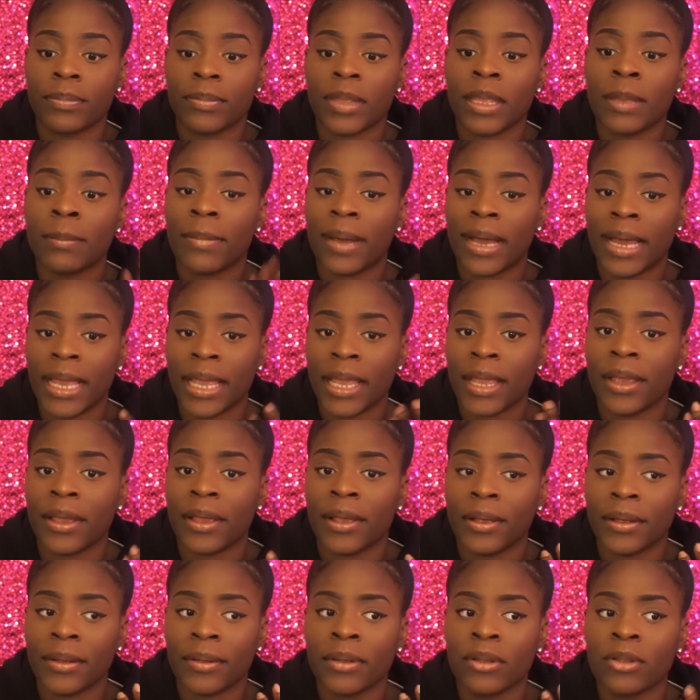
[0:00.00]
my
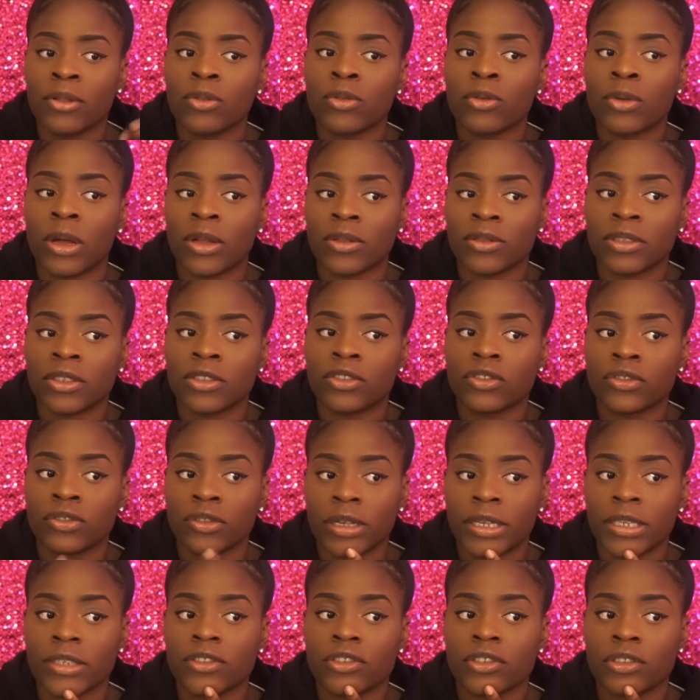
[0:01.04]
hair throughout this
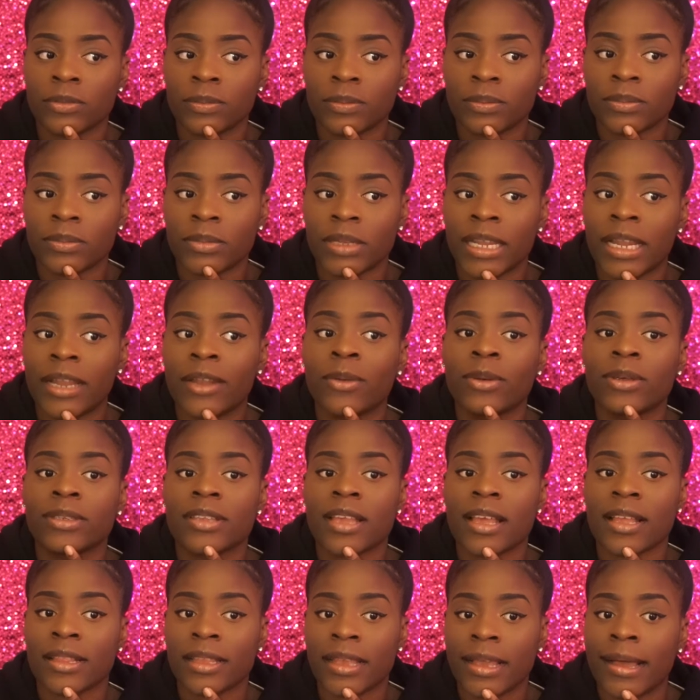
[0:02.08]
stretch. And I know
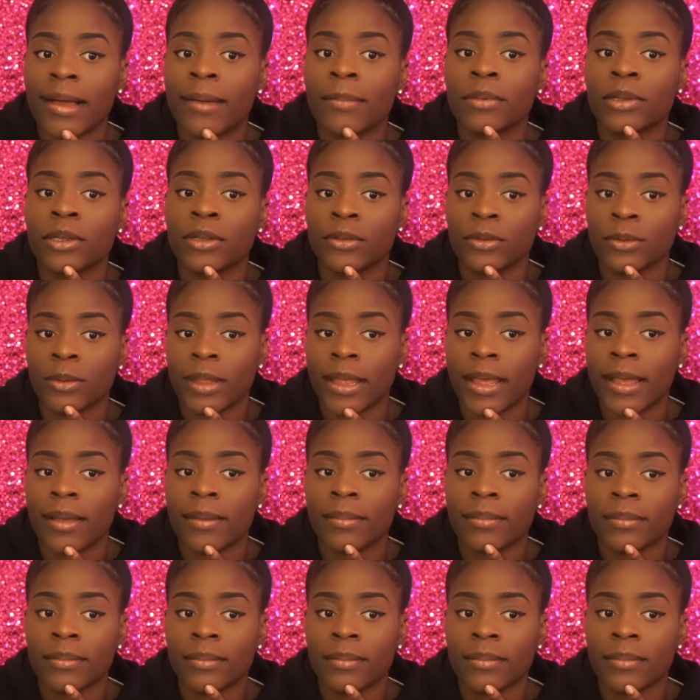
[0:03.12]
exactly how I'm going to do that.